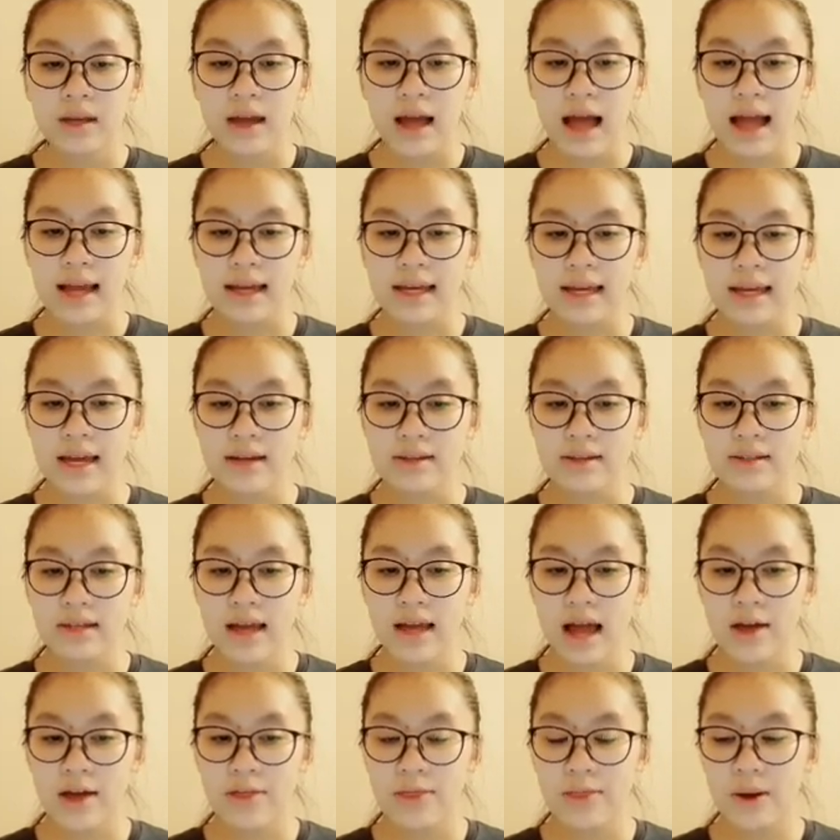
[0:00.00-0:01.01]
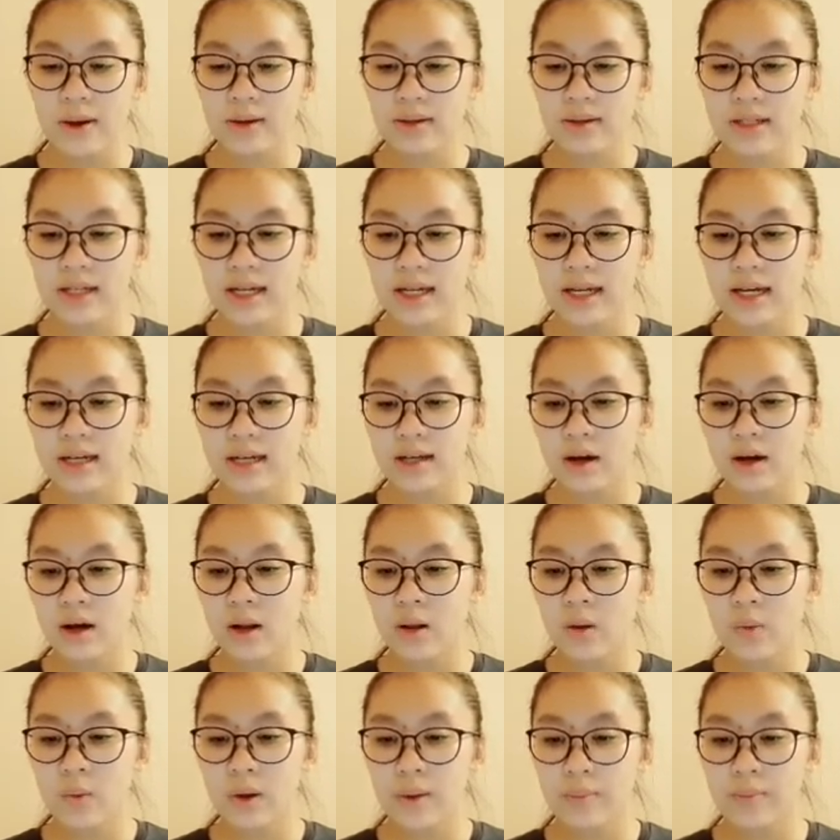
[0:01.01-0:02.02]
I guess I thought he'd
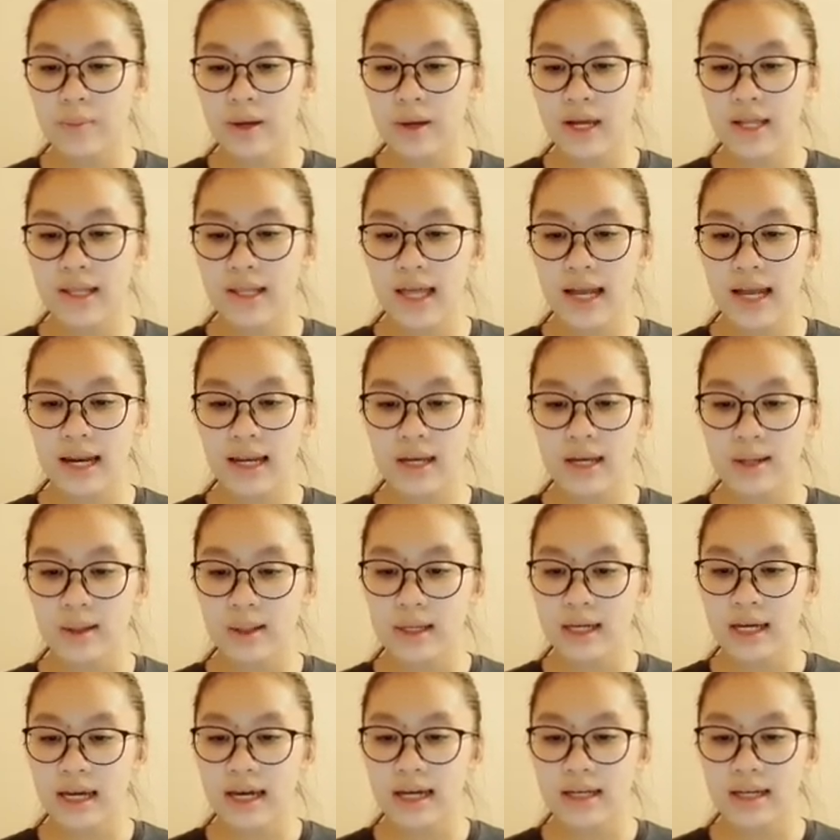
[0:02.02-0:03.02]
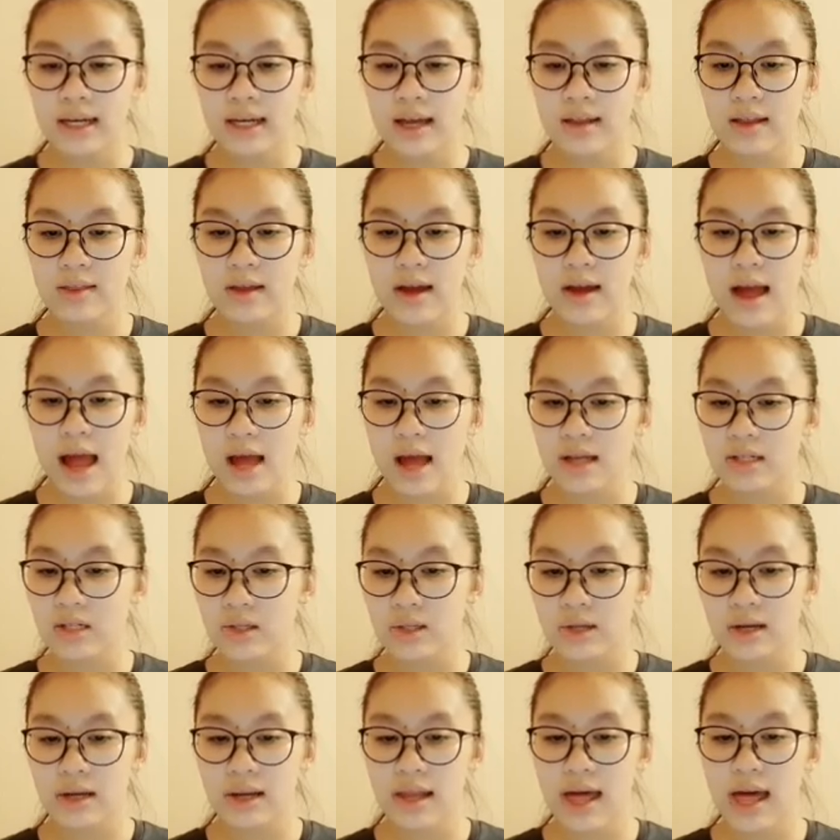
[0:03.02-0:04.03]
always be that little kid in the
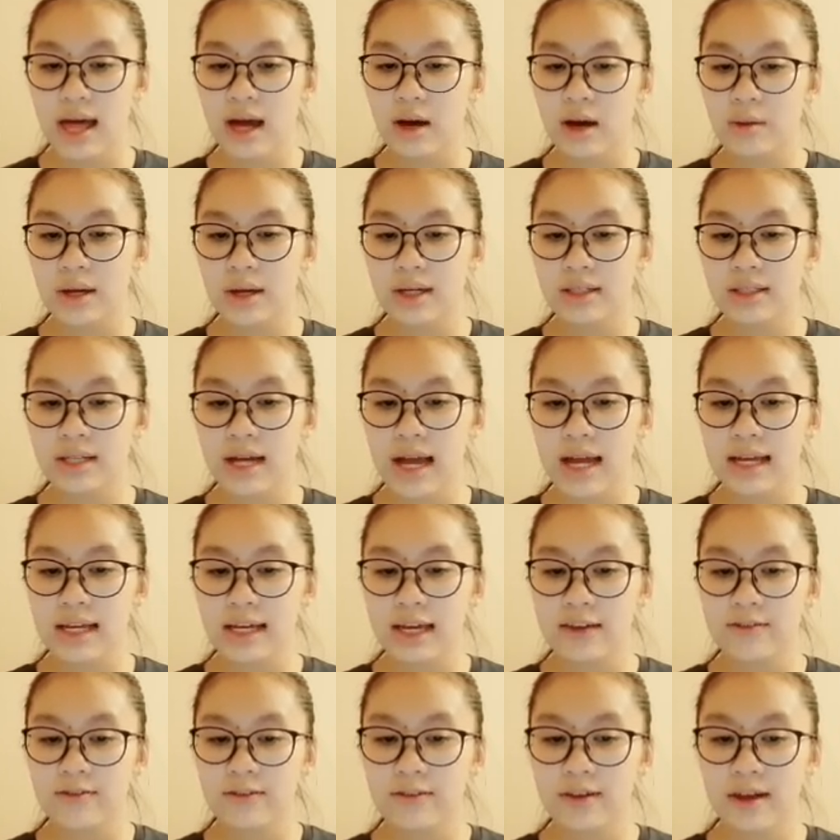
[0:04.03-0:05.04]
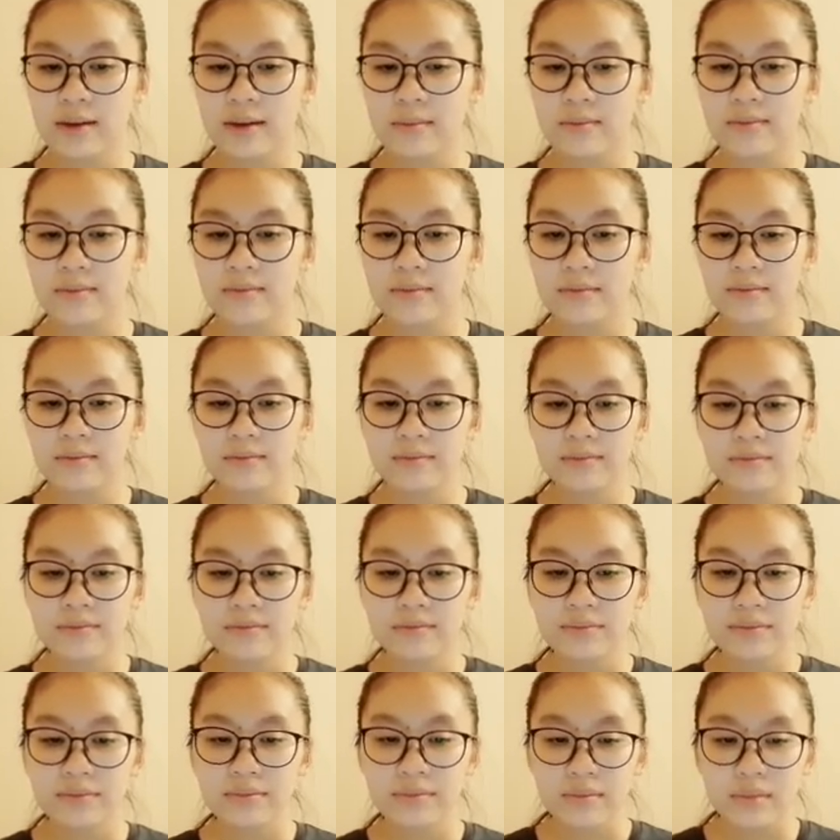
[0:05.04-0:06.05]
astronaut helmet I gave him.
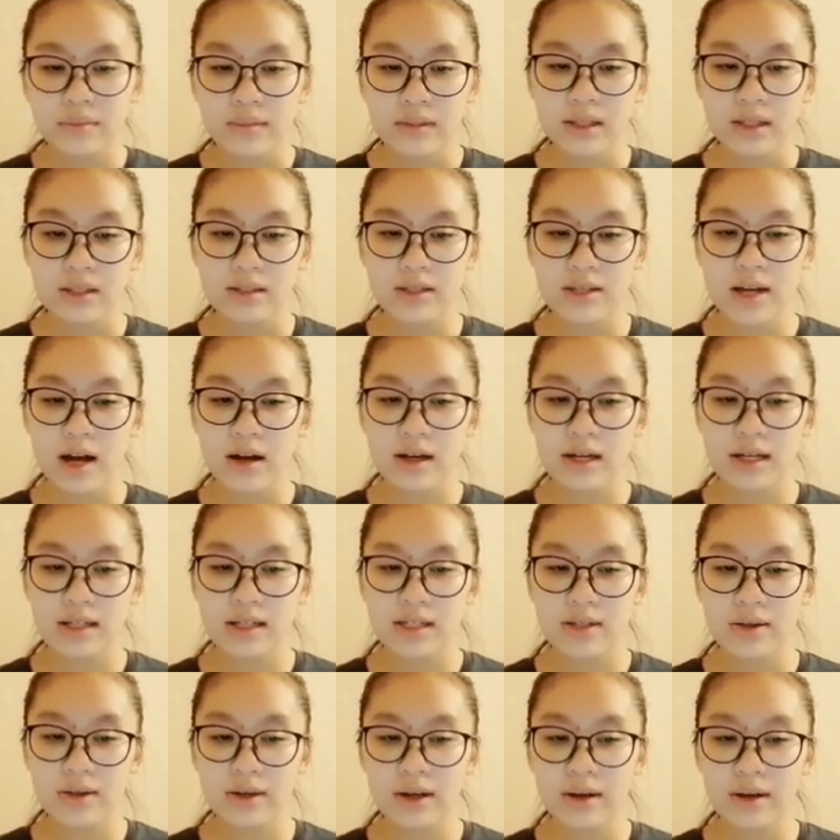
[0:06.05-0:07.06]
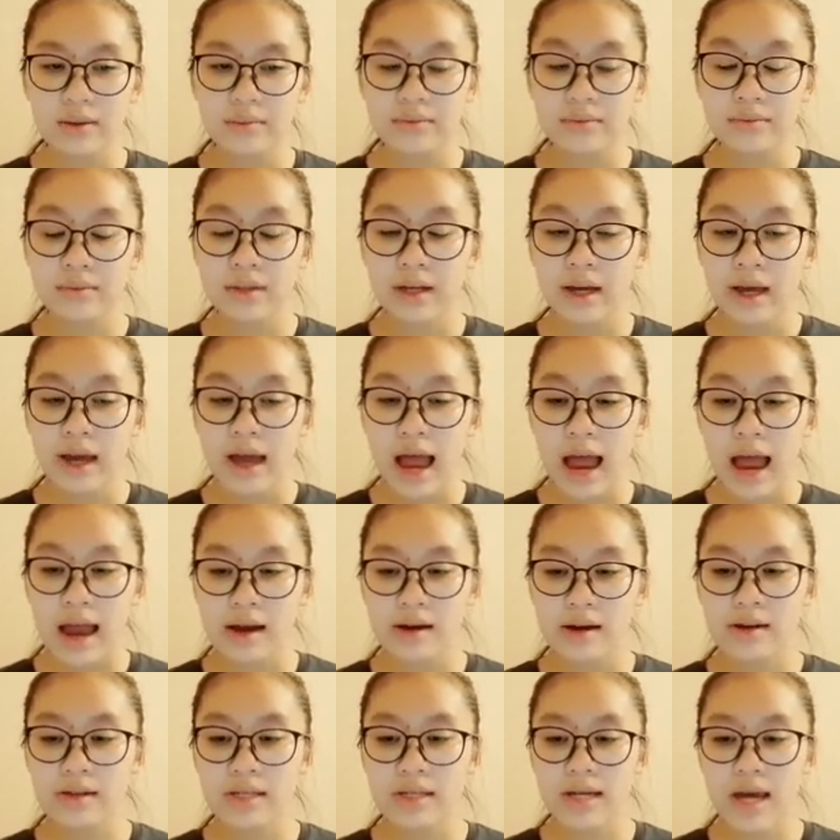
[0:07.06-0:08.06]
Talking to him, I
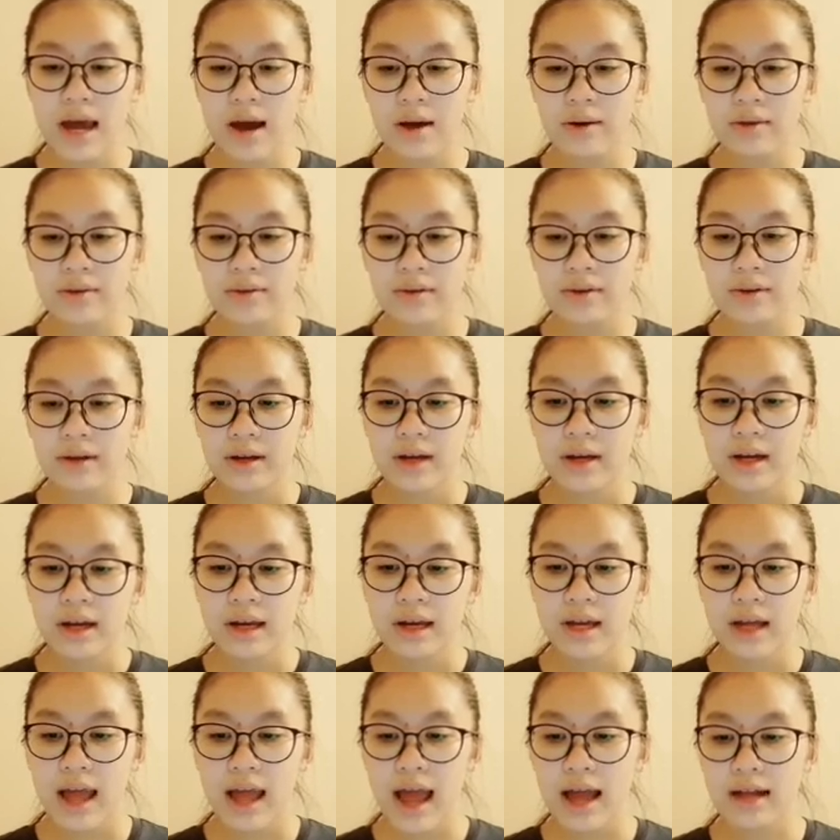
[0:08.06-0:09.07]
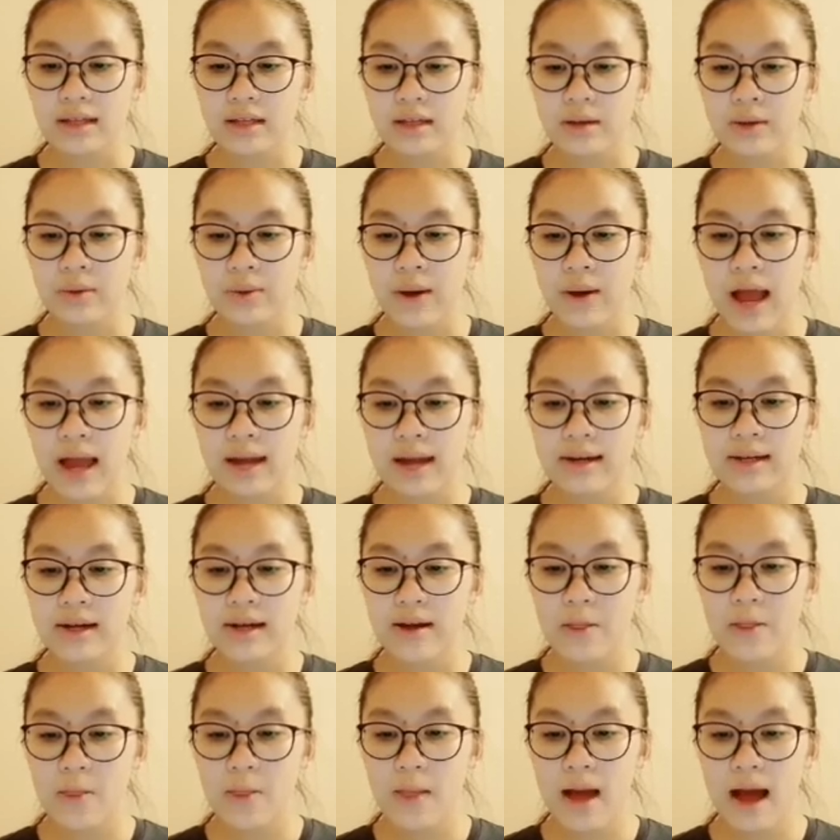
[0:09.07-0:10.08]
could tell he had no
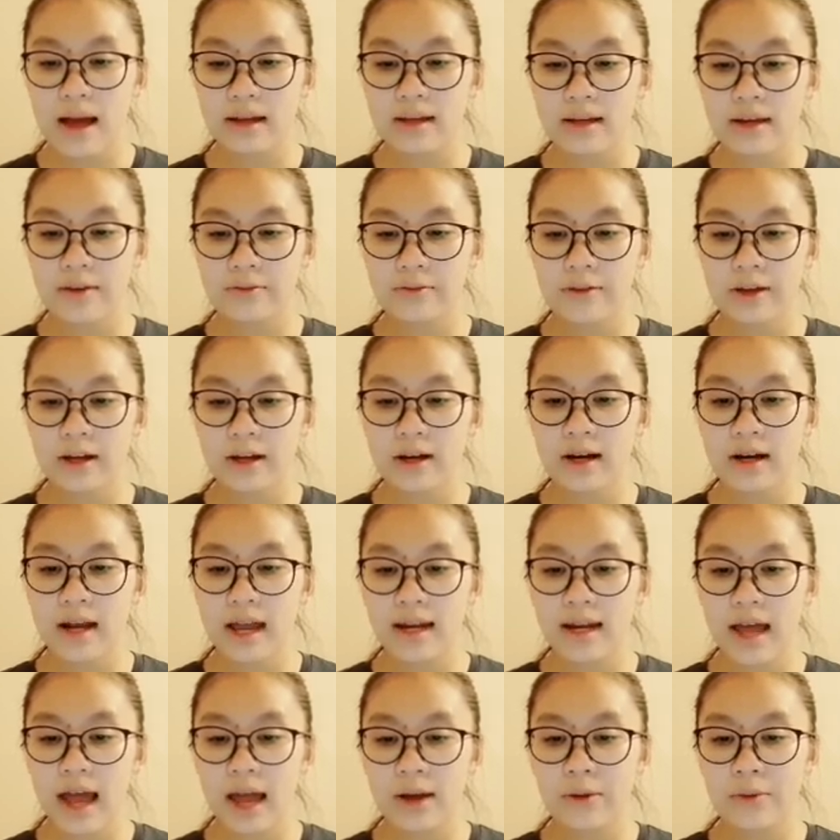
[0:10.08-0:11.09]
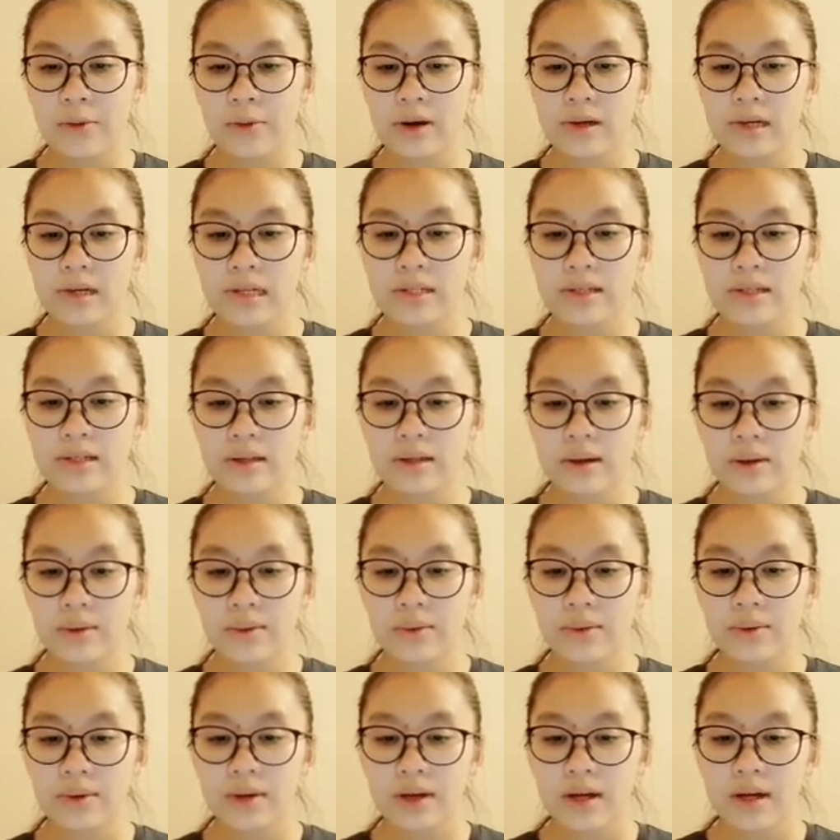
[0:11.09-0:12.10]
idea that Veer and I weren't
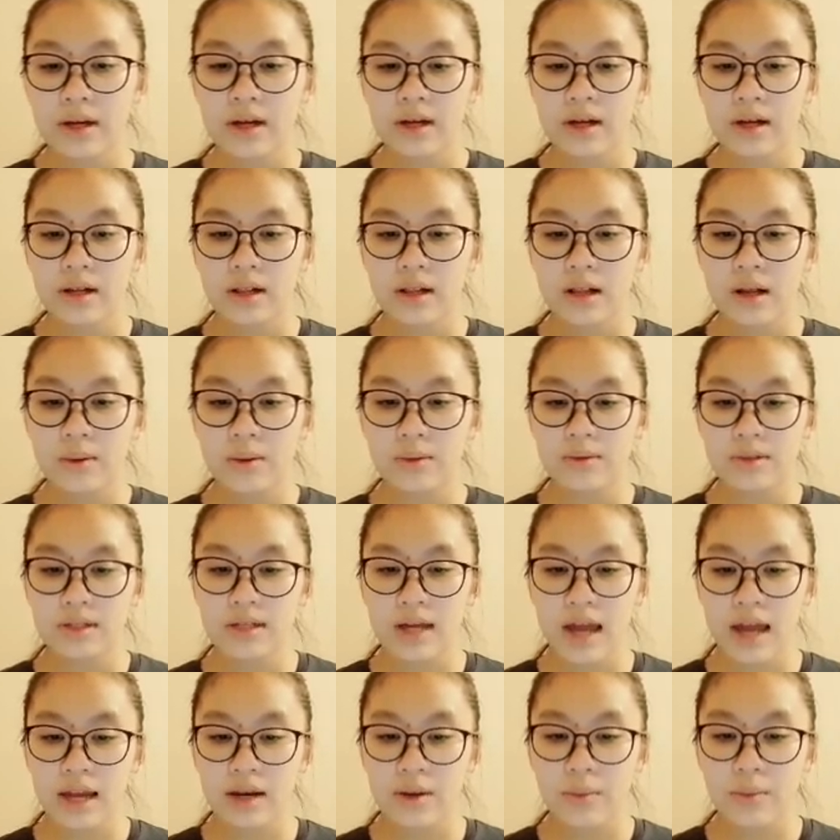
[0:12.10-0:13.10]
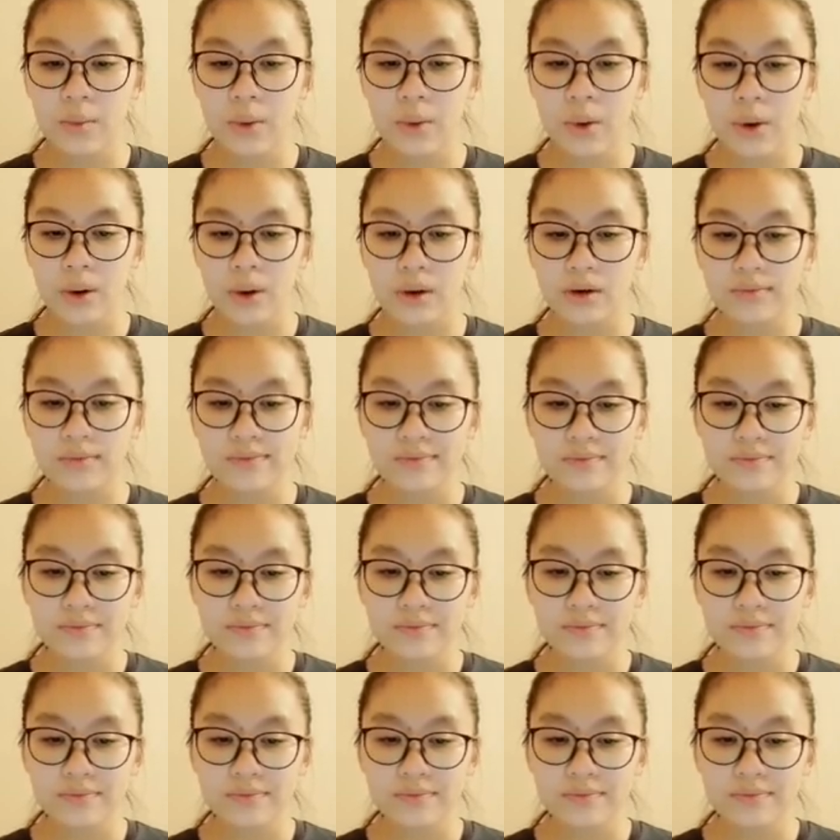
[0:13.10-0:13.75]
so close anymore.